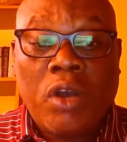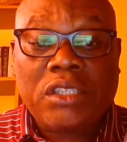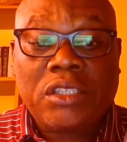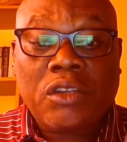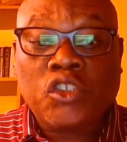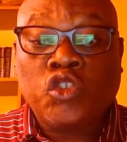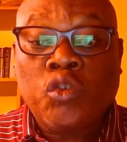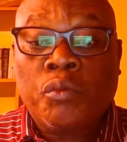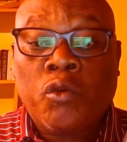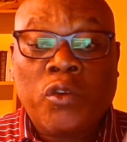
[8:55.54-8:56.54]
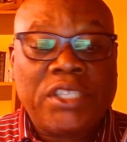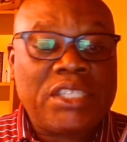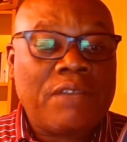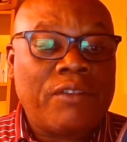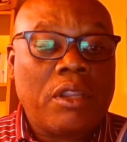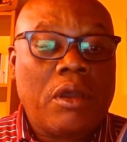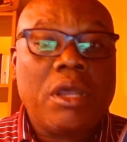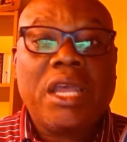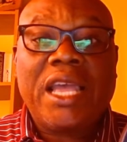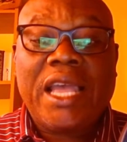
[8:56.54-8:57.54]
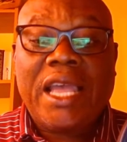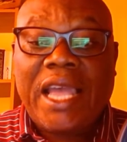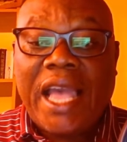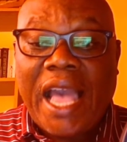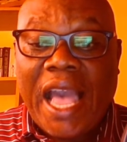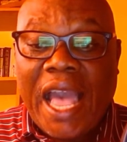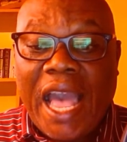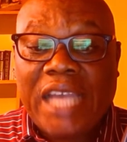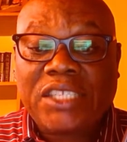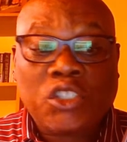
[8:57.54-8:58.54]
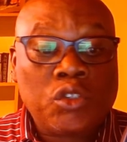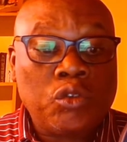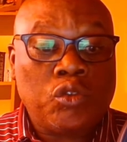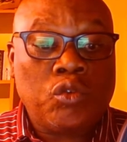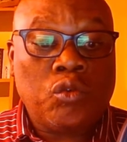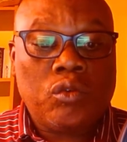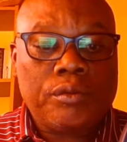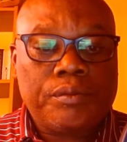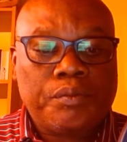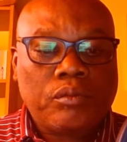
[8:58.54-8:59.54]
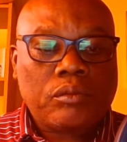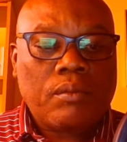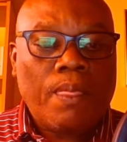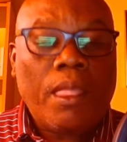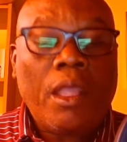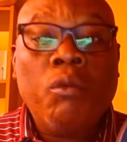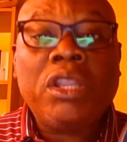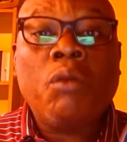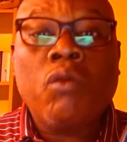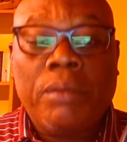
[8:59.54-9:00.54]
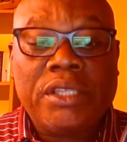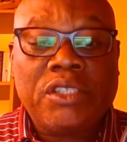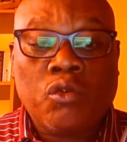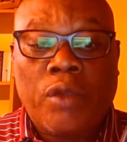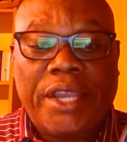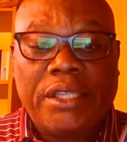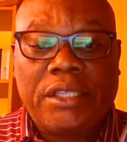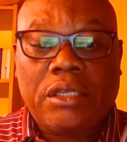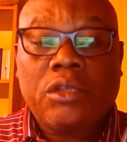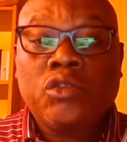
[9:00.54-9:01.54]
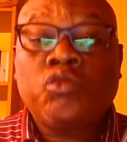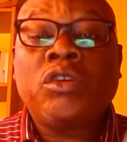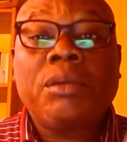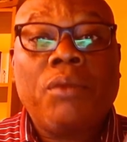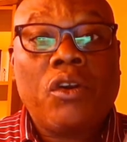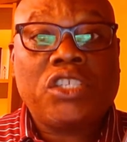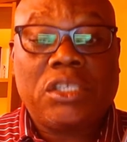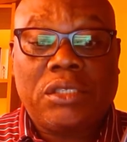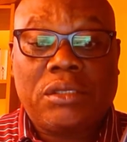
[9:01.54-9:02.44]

does due process of law has to do with a woman's right to an abortion?